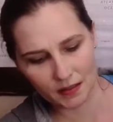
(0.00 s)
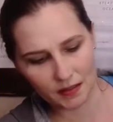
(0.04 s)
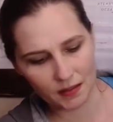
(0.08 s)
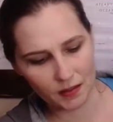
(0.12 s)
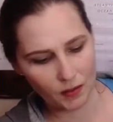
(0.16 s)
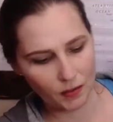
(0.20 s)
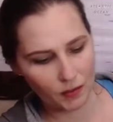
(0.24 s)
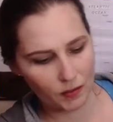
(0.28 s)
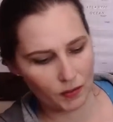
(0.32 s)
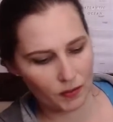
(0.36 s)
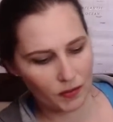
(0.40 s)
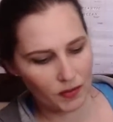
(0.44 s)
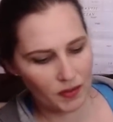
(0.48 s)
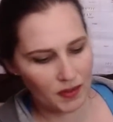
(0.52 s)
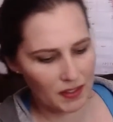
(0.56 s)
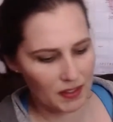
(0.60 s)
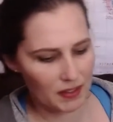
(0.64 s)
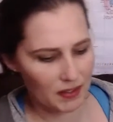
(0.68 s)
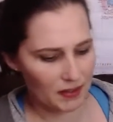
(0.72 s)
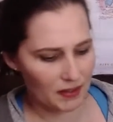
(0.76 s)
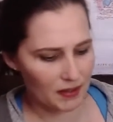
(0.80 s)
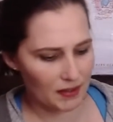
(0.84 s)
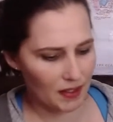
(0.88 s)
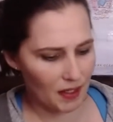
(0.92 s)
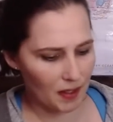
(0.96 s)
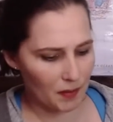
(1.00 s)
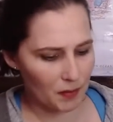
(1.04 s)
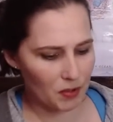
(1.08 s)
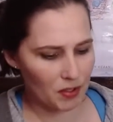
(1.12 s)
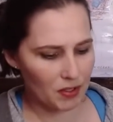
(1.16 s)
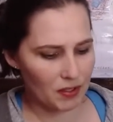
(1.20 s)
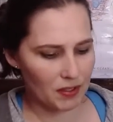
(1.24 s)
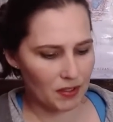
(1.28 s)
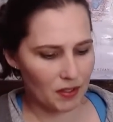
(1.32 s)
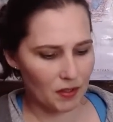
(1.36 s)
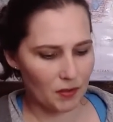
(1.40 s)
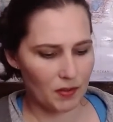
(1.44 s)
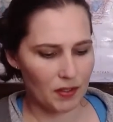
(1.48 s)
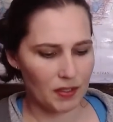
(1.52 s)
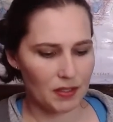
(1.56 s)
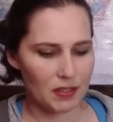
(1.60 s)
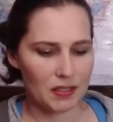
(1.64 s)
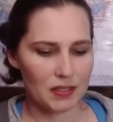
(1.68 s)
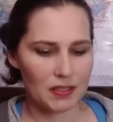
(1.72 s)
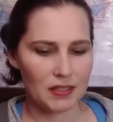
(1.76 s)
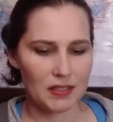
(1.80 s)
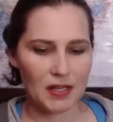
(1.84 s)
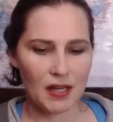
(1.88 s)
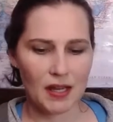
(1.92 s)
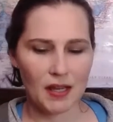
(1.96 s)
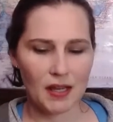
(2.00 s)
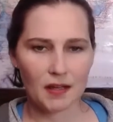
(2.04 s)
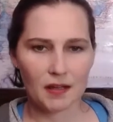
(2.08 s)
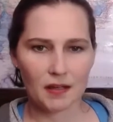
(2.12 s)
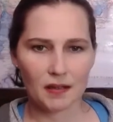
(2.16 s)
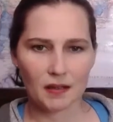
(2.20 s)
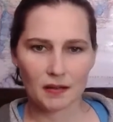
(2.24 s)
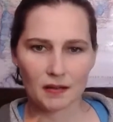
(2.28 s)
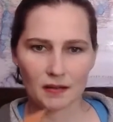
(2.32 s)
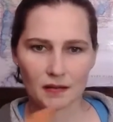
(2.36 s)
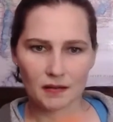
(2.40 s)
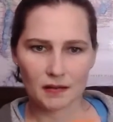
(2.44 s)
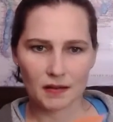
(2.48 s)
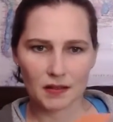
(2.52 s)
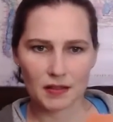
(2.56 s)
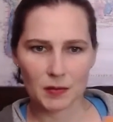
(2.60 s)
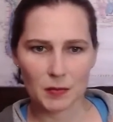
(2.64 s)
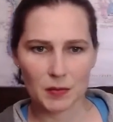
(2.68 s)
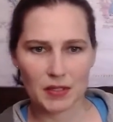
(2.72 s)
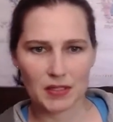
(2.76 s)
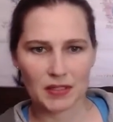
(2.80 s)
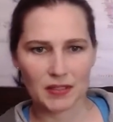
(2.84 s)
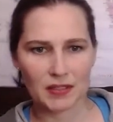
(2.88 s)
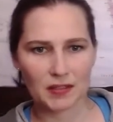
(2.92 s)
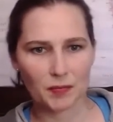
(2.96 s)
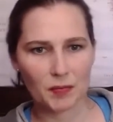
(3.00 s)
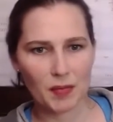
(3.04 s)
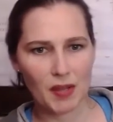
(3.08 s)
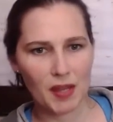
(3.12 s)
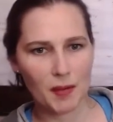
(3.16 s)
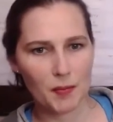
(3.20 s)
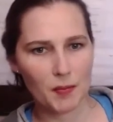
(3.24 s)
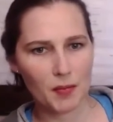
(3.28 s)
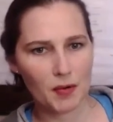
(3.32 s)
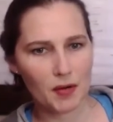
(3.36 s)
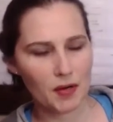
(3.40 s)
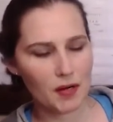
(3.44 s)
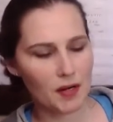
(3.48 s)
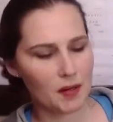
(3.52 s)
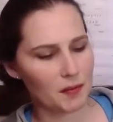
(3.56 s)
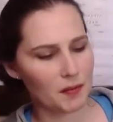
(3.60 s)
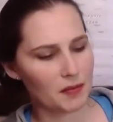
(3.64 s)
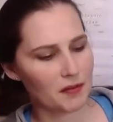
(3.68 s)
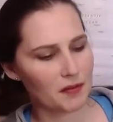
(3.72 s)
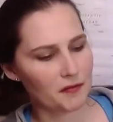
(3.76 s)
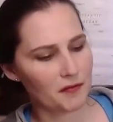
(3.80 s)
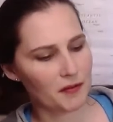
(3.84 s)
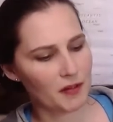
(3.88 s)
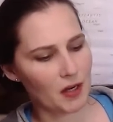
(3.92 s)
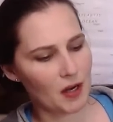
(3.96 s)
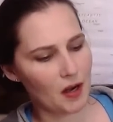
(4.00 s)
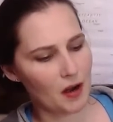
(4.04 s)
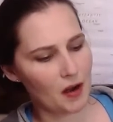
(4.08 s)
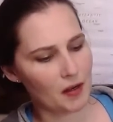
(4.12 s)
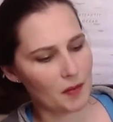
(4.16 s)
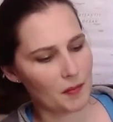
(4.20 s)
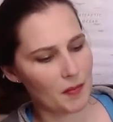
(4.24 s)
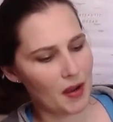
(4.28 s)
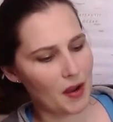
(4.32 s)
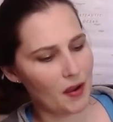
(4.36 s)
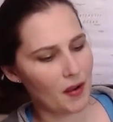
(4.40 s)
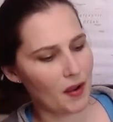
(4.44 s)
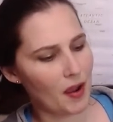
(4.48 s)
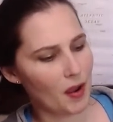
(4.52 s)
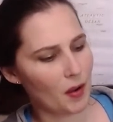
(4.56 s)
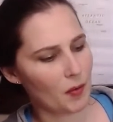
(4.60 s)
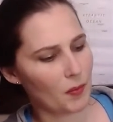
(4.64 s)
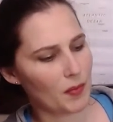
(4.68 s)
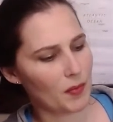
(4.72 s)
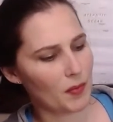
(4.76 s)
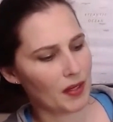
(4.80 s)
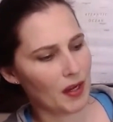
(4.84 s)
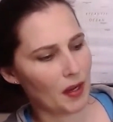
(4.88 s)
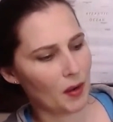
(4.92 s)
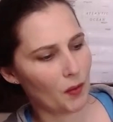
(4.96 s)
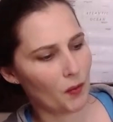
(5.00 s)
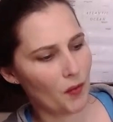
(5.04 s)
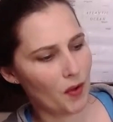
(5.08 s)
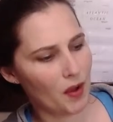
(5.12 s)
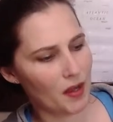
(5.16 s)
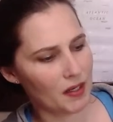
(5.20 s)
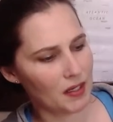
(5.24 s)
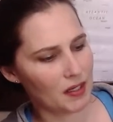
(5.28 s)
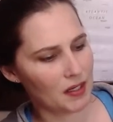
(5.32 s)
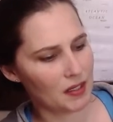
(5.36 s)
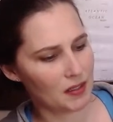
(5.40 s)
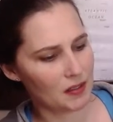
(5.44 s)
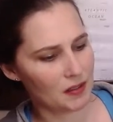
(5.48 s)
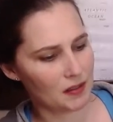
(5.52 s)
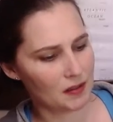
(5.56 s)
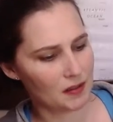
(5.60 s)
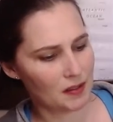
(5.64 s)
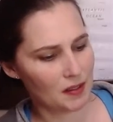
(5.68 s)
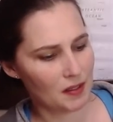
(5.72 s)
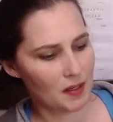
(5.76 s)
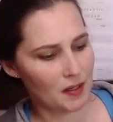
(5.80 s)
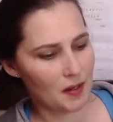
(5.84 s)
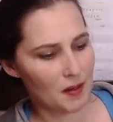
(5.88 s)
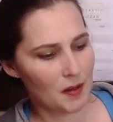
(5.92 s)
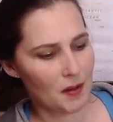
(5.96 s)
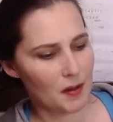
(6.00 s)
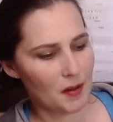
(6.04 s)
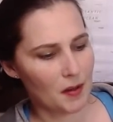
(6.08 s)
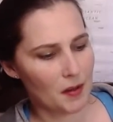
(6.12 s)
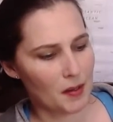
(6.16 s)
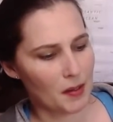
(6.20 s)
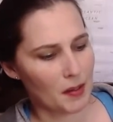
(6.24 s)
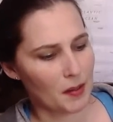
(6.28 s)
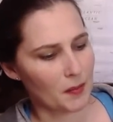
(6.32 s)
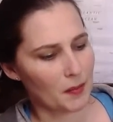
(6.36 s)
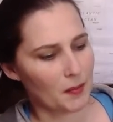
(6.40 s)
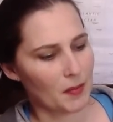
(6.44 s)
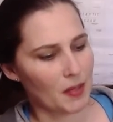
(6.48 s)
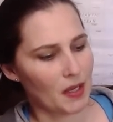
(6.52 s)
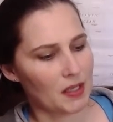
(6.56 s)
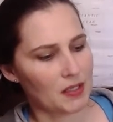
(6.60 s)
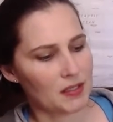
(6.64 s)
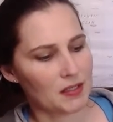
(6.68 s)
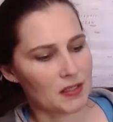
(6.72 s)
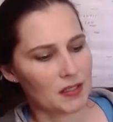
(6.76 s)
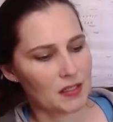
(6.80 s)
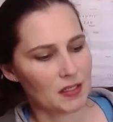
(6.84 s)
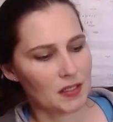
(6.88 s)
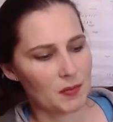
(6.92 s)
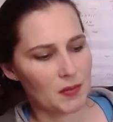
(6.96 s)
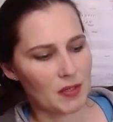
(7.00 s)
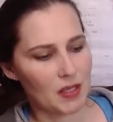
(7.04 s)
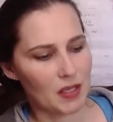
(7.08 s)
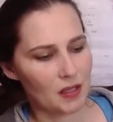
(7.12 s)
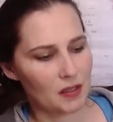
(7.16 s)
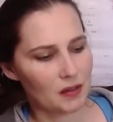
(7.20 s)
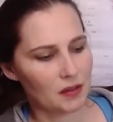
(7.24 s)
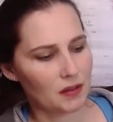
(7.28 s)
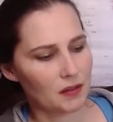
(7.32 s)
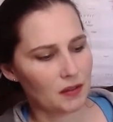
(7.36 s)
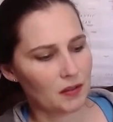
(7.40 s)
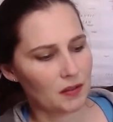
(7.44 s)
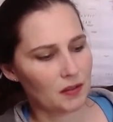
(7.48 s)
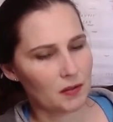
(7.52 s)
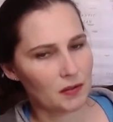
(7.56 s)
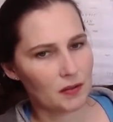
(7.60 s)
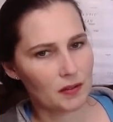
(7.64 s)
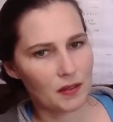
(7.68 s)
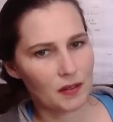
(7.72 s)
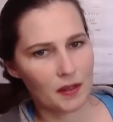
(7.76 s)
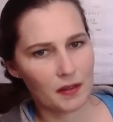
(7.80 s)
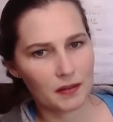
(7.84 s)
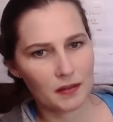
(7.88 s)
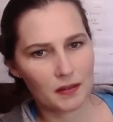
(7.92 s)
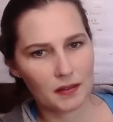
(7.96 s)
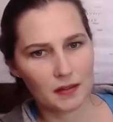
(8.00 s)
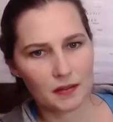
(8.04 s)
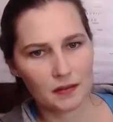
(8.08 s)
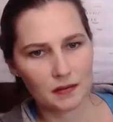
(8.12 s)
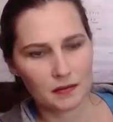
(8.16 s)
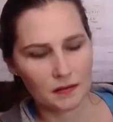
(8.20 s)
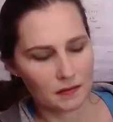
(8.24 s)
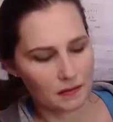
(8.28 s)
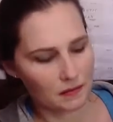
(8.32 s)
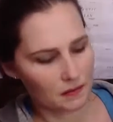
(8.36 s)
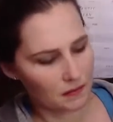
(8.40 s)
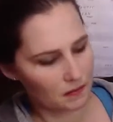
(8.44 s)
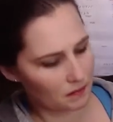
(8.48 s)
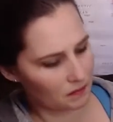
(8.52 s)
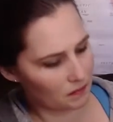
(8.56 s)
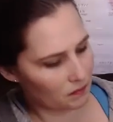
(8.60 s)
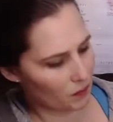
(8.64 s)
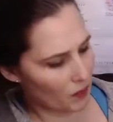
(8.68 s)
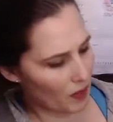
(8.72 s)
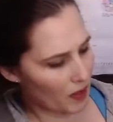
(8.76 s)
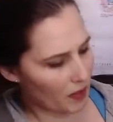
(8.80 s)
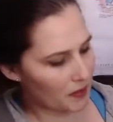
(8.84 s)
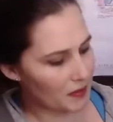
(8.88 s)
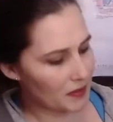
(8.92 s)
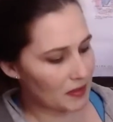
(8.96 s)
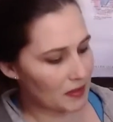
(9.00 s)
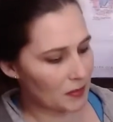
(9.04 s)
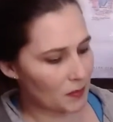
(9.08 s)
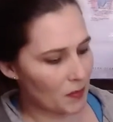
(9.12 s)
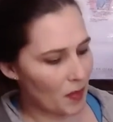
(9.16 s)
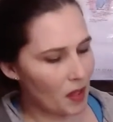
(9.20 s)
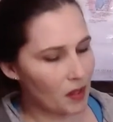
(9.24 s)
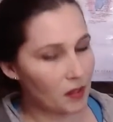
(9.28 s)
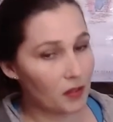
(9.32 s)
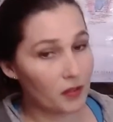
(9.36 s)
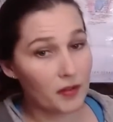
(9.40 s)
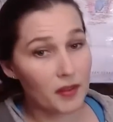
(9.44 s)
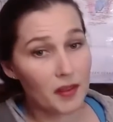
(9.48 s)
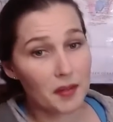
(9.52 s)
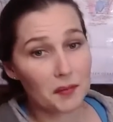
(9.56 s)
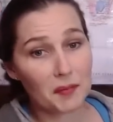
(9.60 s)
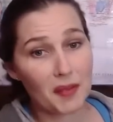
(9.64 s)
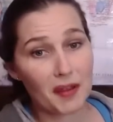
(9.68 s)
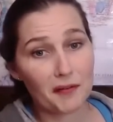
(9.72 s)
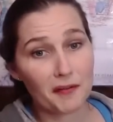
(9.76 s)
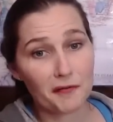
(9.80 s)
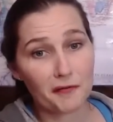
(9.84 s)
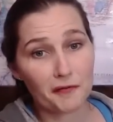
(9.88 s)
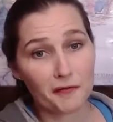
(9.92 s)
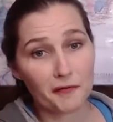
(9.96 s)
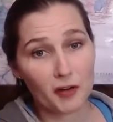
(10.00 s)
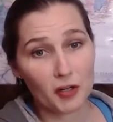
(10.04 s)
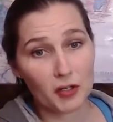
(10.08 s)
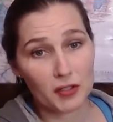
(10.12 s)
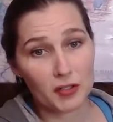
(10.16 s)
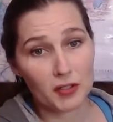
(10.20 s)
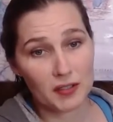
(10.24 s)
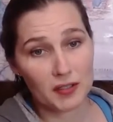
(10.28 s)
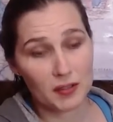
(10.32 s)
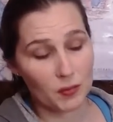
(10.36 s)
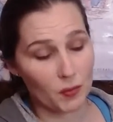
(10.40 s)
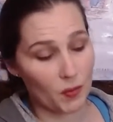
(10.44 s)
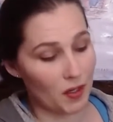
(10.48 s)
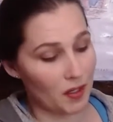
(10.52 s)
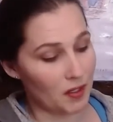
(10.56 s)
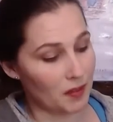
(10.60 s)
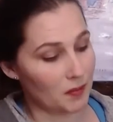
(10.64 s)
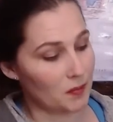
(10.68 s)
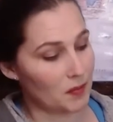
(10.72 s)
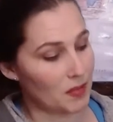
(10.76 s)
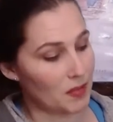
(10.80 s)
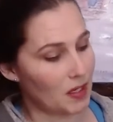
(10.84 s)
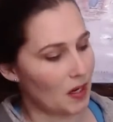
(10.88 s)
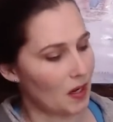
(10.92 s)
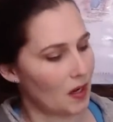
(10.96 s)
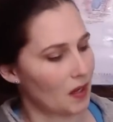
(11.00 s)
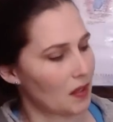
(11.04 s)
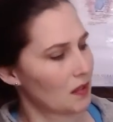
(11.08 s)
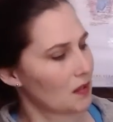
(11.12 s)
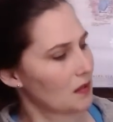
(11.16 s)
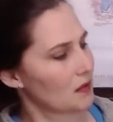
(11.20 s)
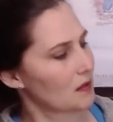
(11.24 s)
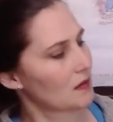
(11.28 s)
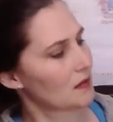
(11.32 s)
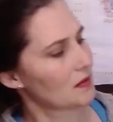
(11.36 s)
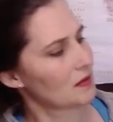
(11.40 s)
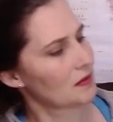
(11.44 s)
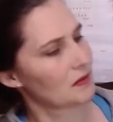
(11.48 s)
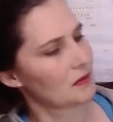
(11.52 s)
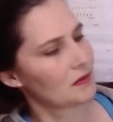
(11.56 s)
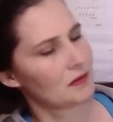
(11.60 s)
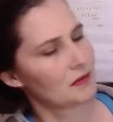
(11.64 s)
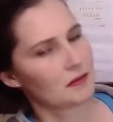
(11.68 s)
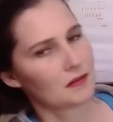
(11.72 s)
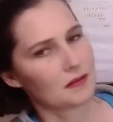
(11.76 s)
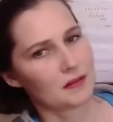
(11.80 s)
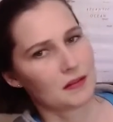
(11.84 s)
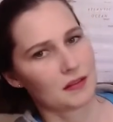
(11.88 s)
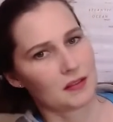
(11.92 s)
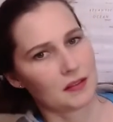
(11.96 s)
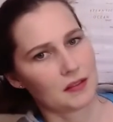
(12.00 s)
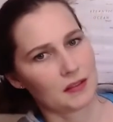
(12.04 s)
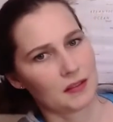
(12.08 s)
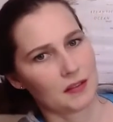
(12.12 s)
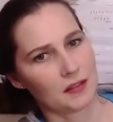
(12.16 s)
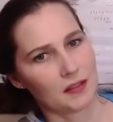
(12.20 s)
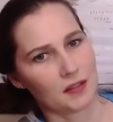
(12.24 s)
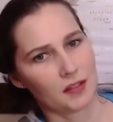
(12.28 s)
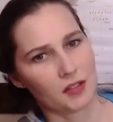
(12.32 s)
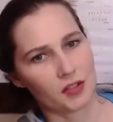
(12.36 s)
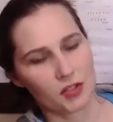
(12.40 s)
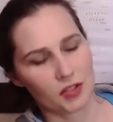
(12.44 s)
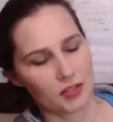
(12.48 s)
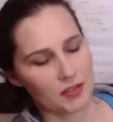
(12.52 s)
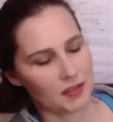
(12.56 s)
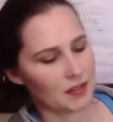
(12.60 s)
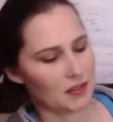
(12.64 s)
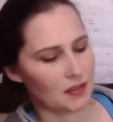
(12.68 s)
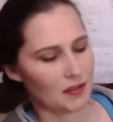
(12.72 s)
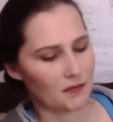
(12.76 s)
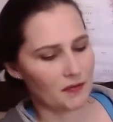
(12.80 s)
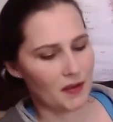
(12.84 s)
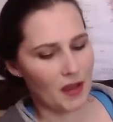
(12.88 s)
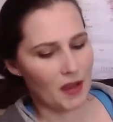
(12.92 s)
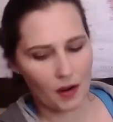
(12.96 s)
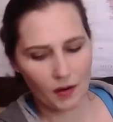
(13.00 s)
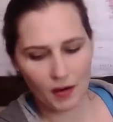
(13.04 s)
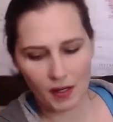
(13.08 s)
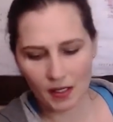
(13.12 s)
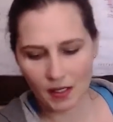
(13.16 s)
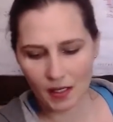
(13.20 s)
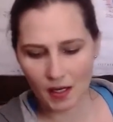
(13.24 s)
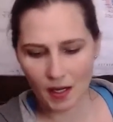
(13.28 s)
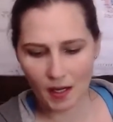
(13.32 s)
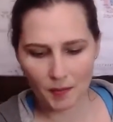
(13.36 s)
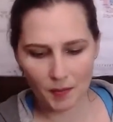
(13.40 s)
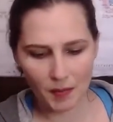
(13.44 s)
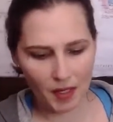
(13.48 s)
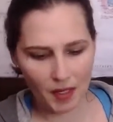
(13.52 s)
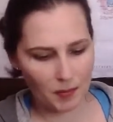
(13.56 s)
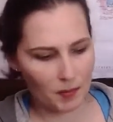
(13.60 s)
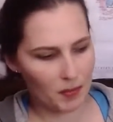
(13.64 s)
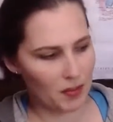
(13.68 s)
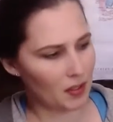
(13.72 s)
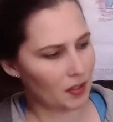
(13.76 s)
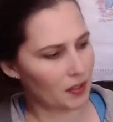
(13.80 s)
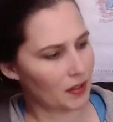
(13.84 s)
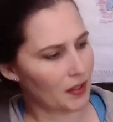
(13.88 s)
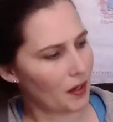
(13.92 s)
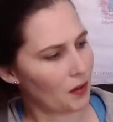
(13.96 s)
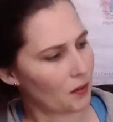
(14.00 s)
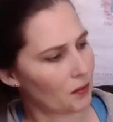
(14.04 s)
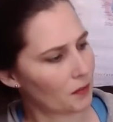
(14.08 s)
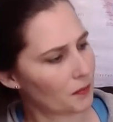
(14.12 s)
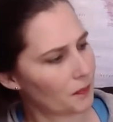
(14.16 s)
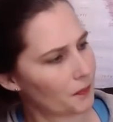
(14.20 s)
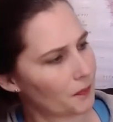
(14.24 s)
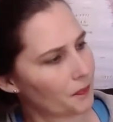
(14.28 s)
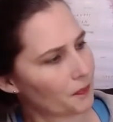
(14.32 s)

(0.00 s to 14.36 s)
So this, I'm just going to take this piece of paper. I'm going to figure out about how big I want it. Mine's going to be a little on the, well, smaller than my first one because just of how I cut my bill out.